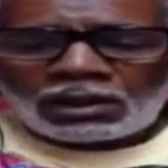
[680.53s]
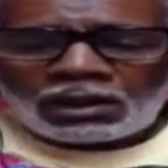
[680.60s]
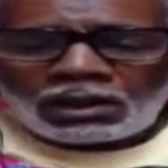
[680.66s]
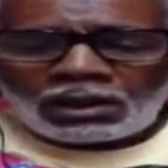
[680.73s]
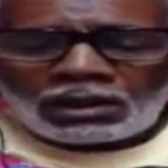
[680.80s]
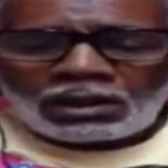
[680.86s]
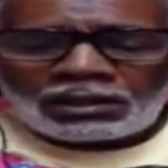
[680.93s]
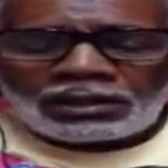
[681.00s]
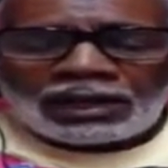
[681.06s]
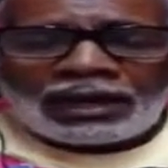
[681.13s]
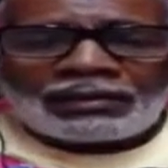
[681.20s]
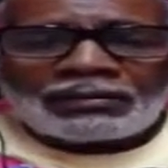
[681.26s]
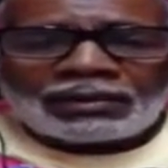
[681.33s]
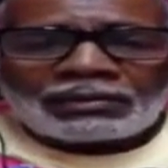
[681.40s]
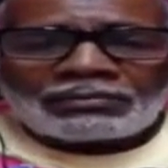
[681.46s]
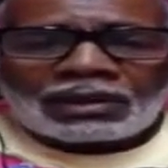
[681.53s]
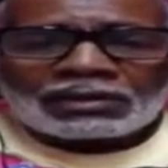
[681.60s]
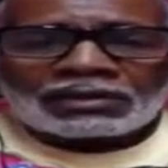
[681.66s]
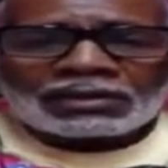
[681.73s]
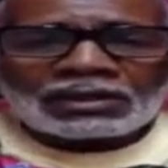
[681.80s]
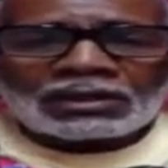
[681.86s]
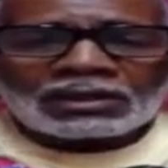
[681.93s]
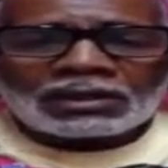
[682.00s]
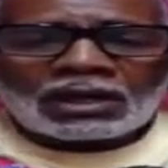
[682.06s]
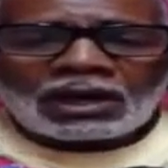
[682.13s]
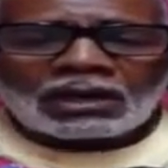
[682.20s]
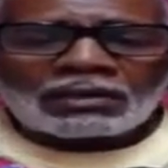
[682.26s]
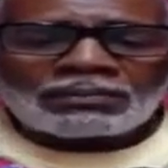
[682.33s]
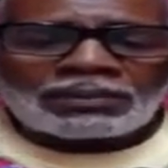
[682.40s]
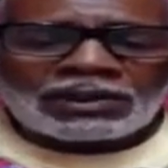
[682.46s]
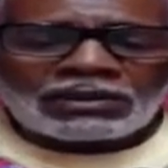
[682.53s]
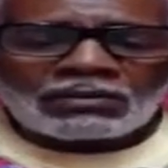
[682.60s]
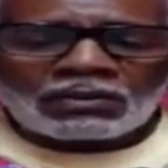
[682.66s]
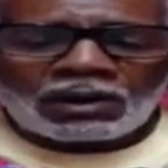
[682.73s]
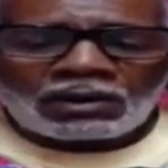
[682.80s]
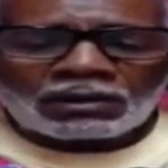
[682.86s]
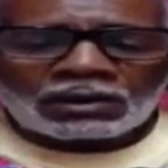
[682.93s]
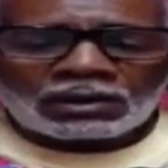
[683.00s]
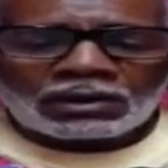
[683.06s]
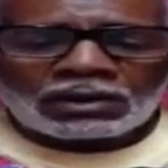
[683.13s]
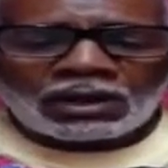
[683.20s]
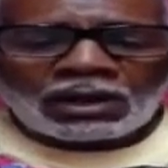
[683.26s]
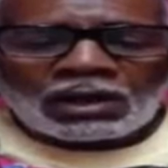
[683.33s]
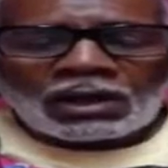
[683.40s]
Her name, and my son called her P. Walker.